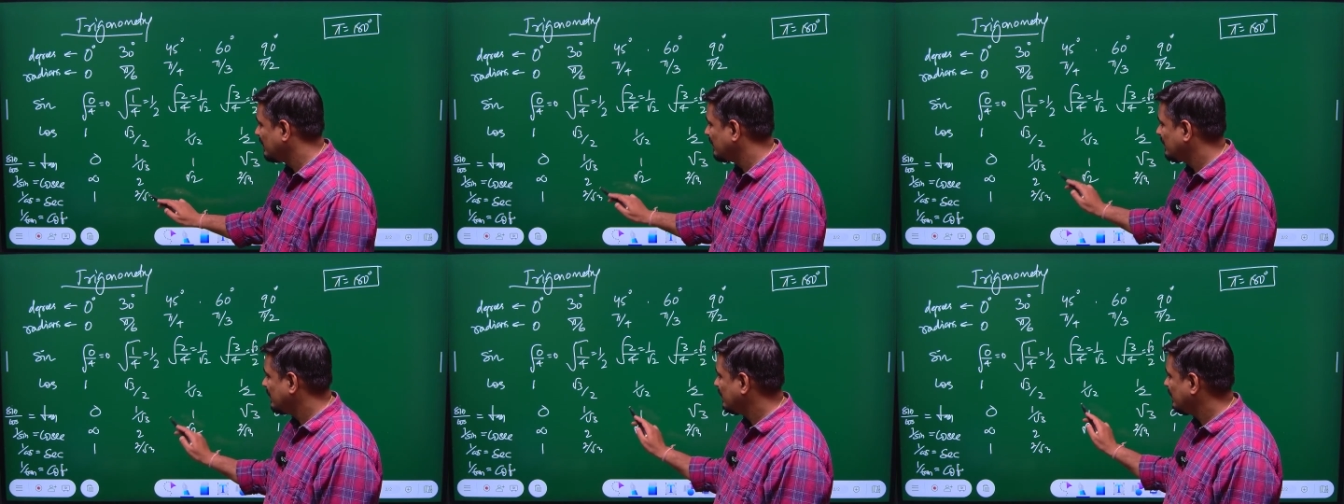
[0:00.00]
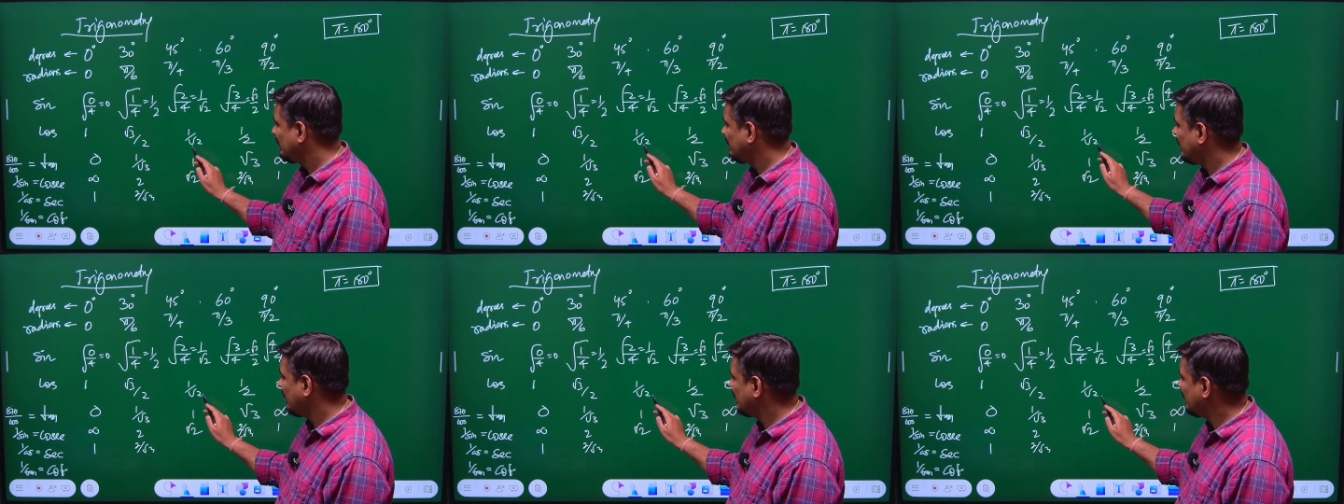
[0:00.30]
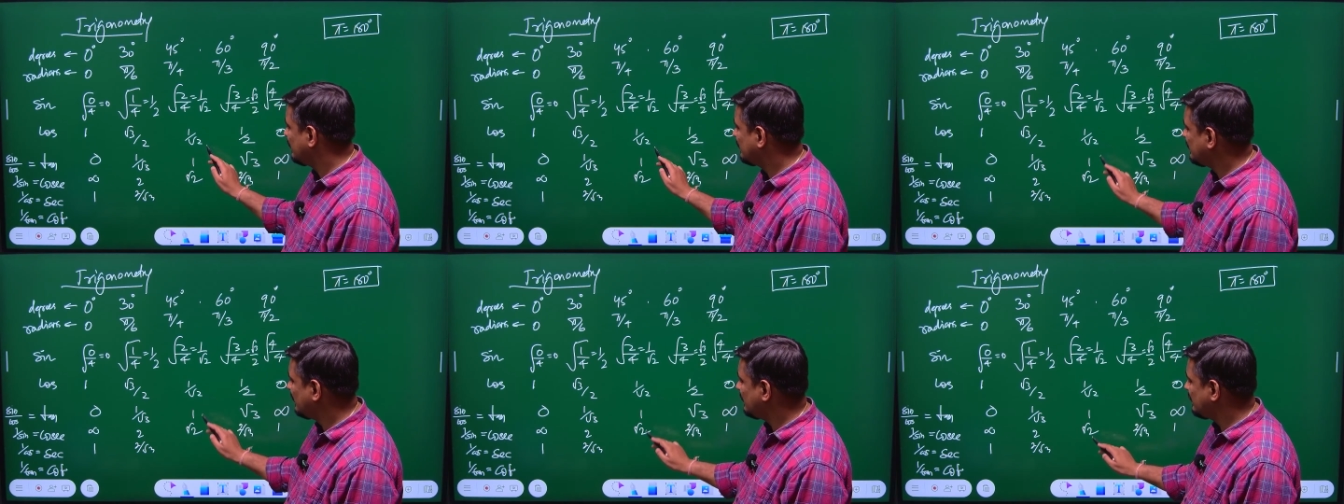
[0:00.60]
Then this
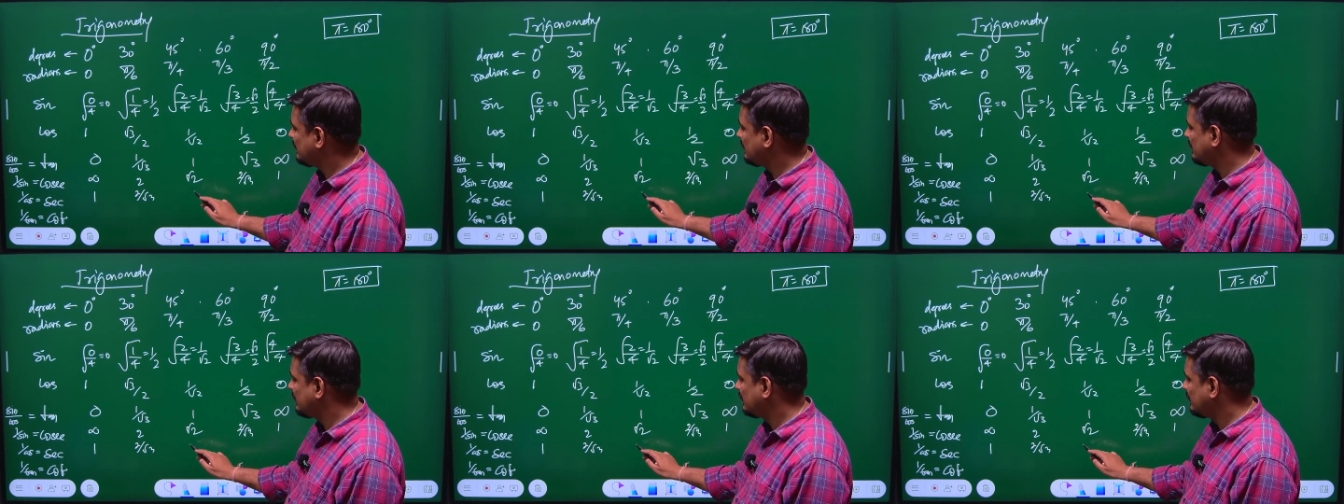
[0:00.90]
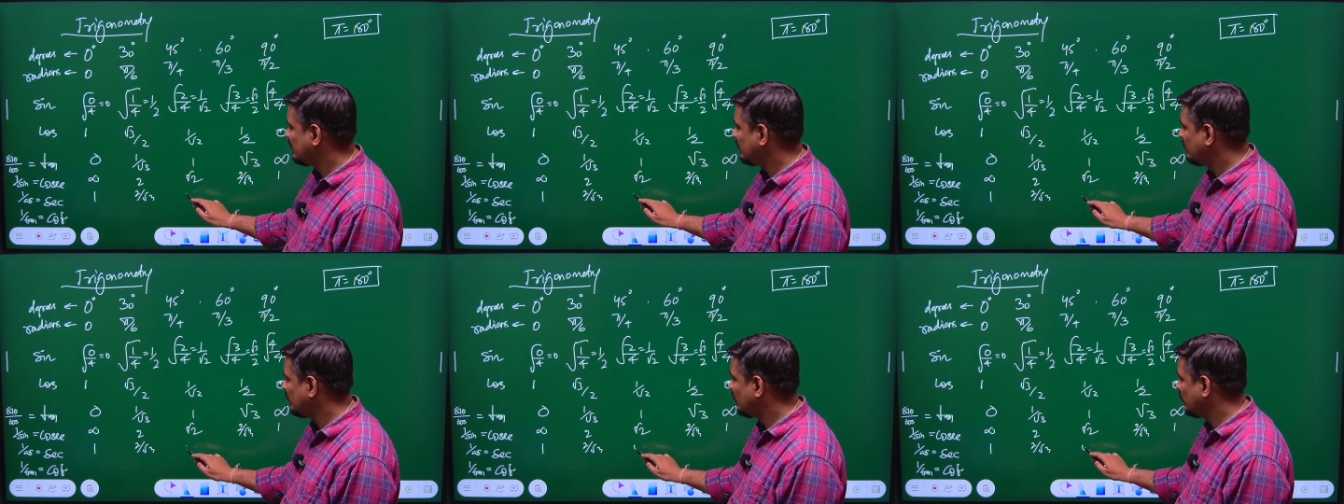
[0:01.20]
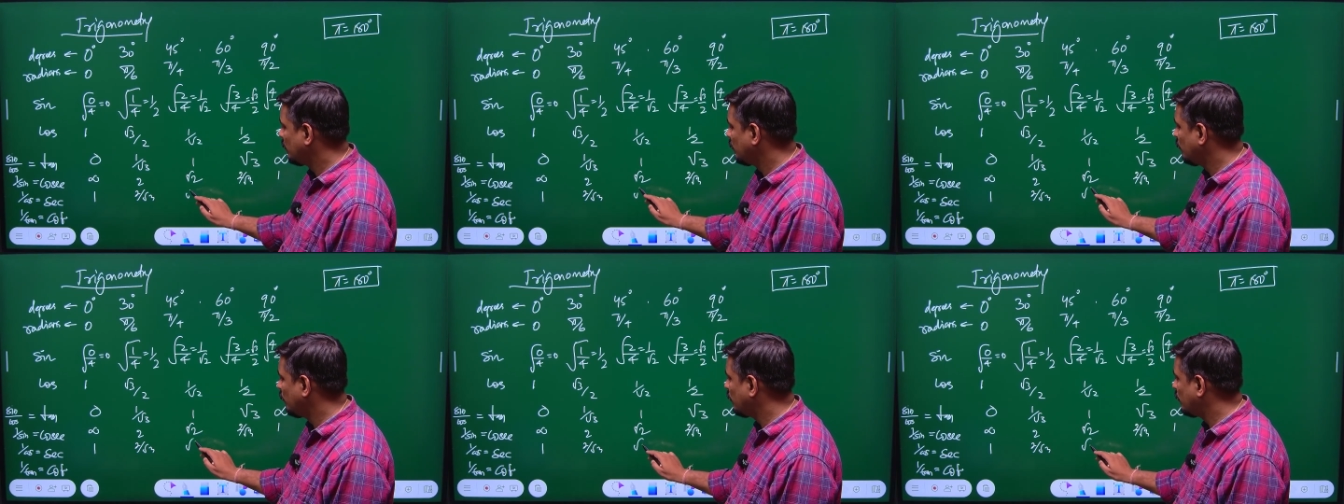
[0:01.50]
is
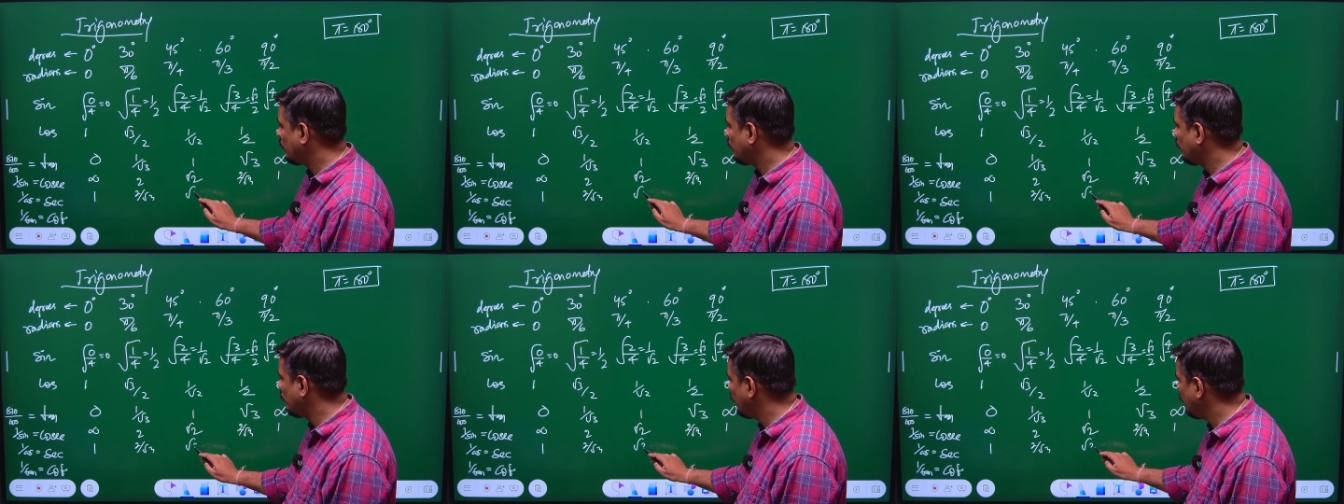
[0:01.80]
root 2.